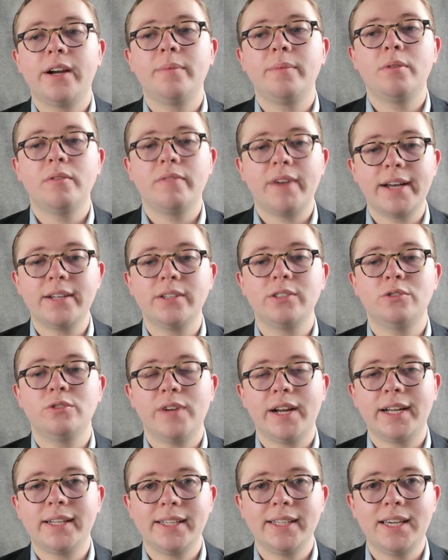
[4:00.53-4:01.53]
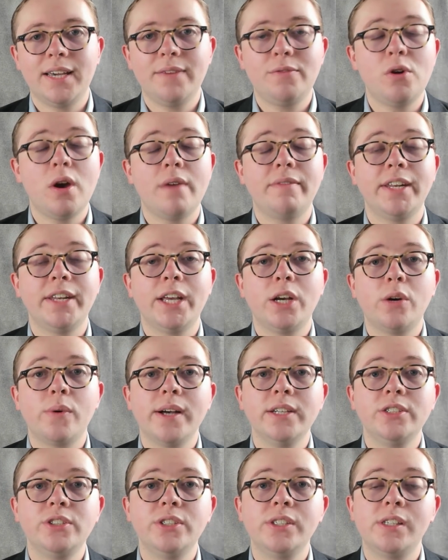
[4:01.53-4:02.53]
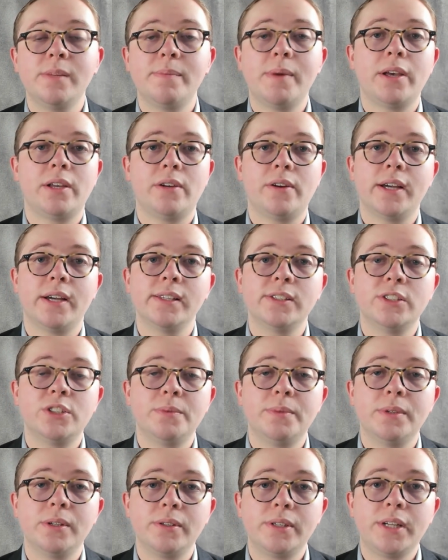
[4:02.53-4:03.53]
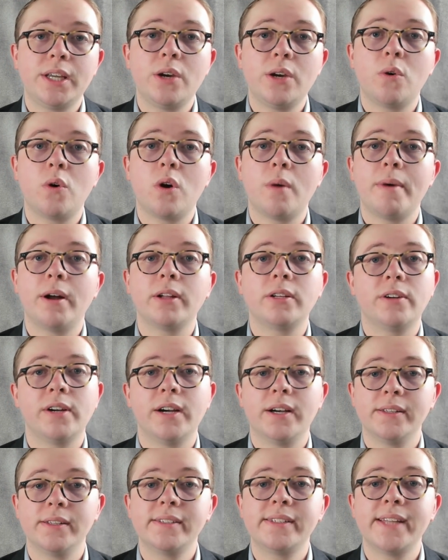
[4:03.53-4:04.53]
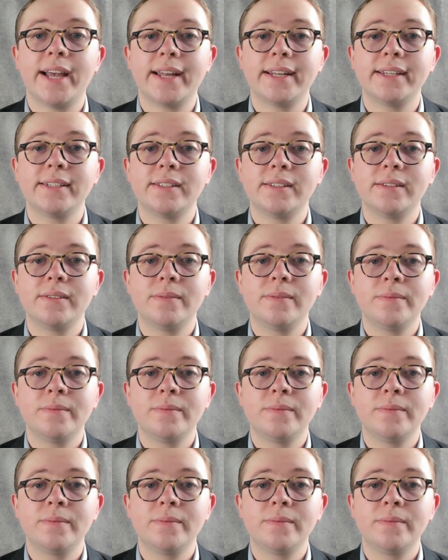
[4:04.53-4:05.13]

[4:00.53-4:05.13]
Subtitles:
provider directly if you have any questions about your eligibility or about your health status.